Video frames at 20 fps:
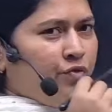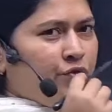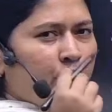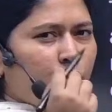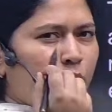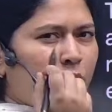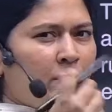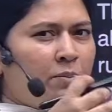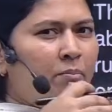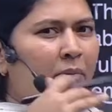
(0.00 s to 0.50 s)

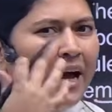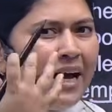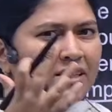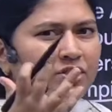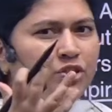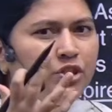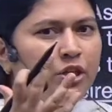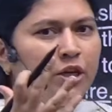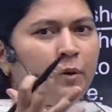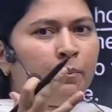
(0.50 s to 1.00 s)

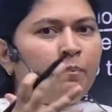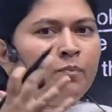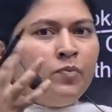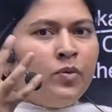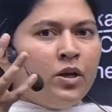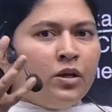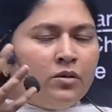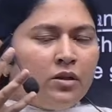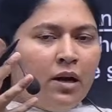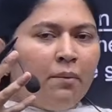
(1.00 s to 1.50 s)
imagine
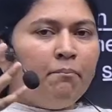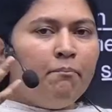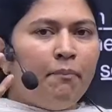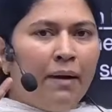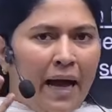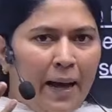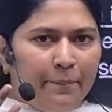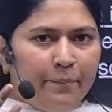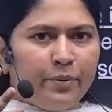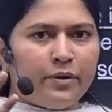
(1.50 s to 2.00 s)
the
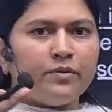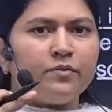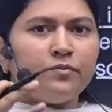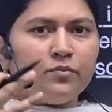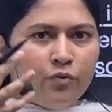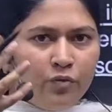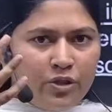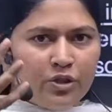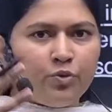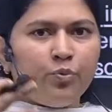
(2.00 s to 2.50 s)
map
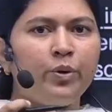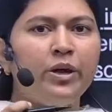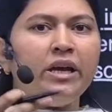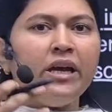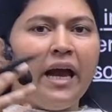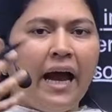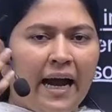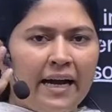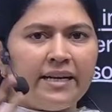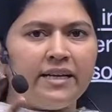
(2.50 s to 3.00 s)
which we
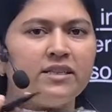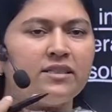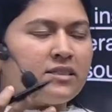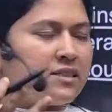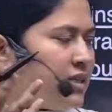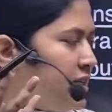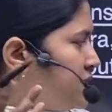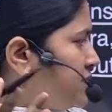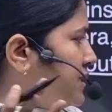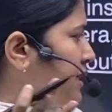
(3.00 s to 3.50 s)
had
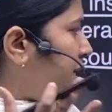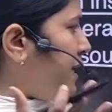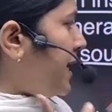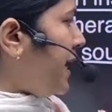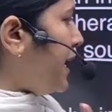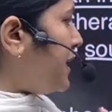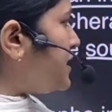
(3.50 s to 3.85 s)
discussed the last